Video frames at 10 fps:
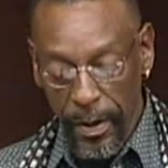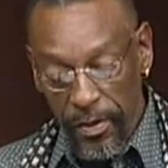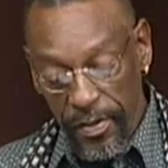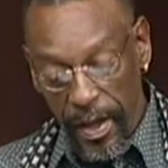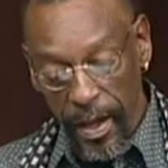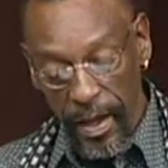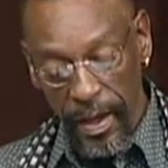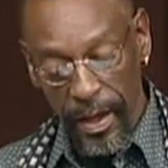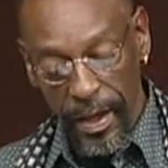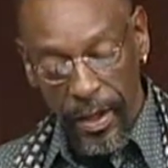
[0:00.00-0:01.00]
Say
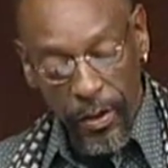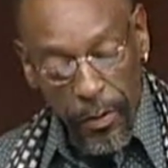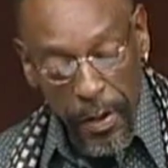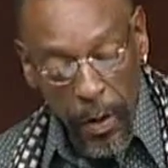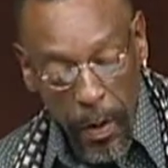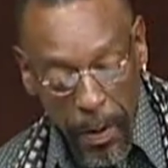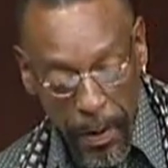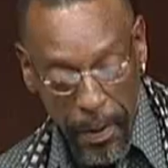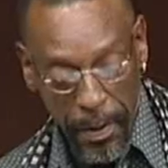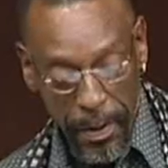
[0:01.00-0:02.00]
you know
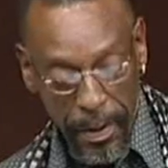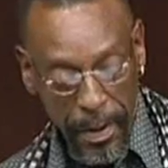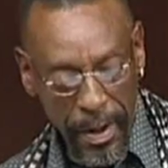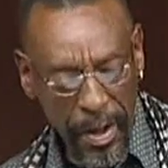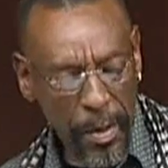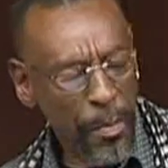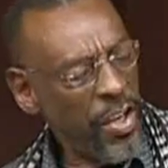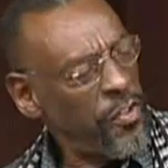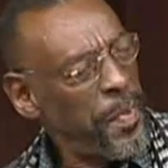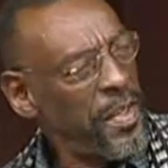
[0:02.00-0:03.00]
her, but
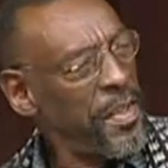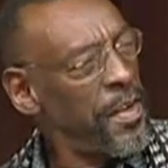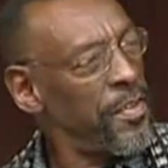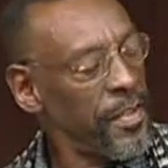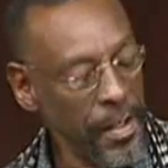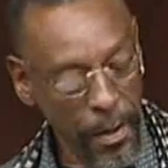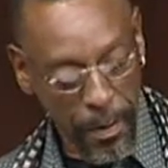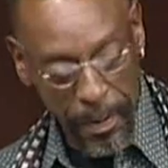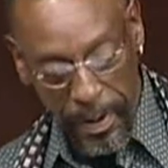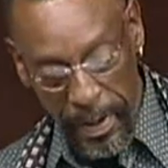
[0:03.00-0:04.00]
it's been years
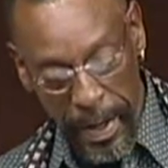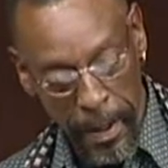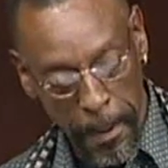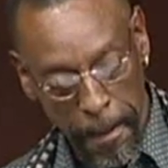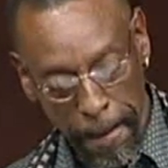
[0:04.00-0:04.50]
ago now.